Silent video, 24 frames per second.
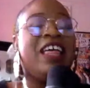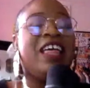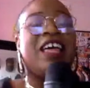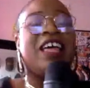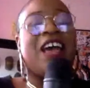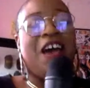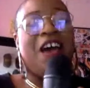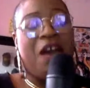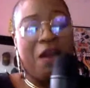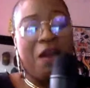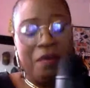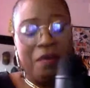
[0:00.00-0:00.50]

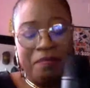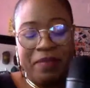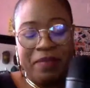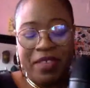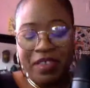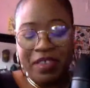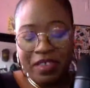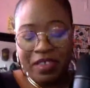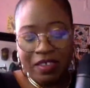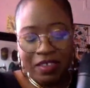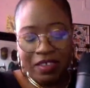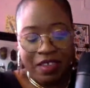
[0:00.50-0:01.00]

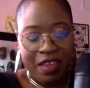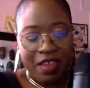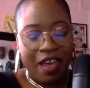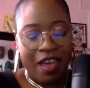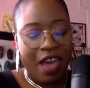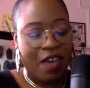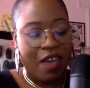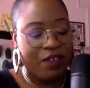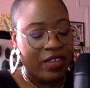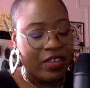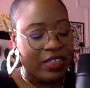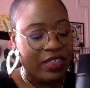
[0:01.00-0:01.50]

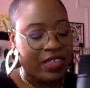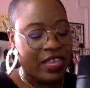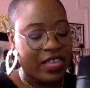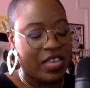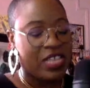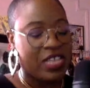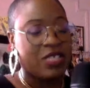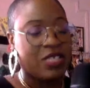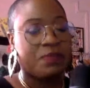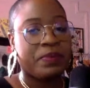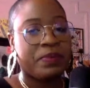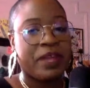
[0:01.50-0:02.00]
having
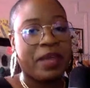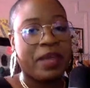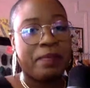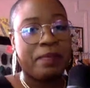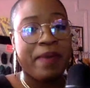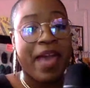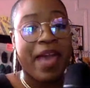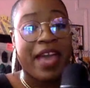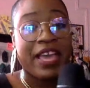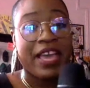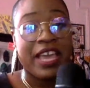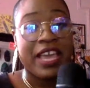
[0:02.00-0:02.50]
things play
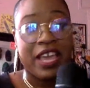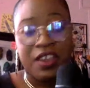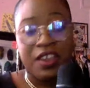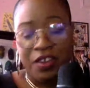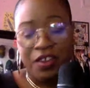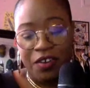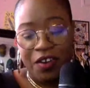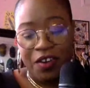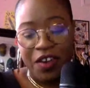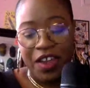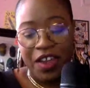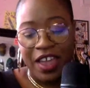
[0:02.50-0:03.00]
back in
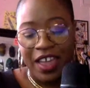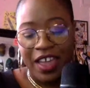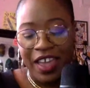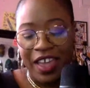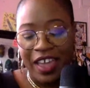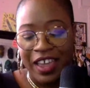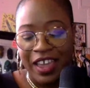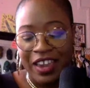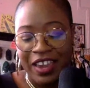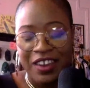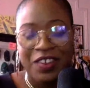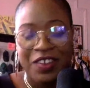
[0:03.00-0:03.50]
your
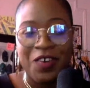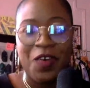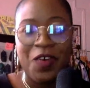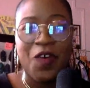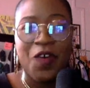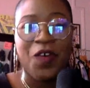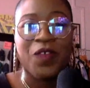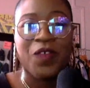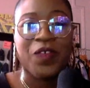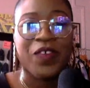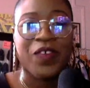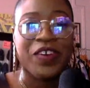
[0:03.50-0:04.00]
head
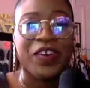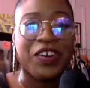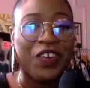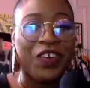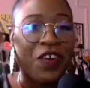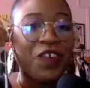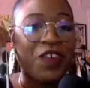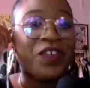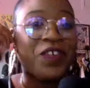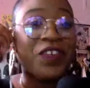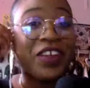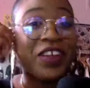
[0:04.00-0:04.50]
over and
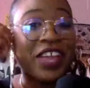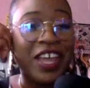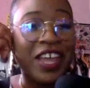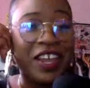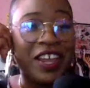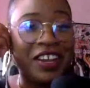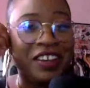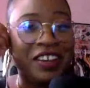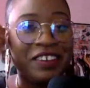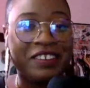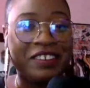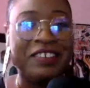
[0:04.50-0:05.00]
over
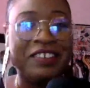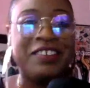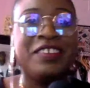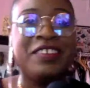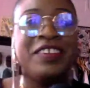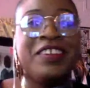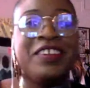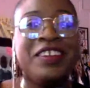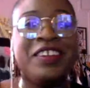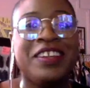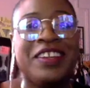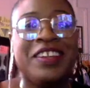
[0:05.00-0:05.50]

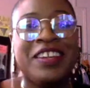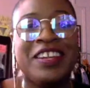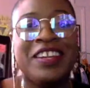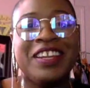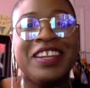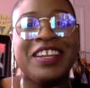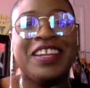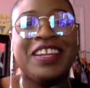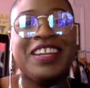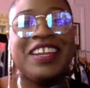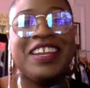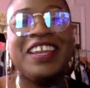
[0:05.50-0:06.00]

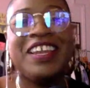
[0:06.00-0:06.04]
again.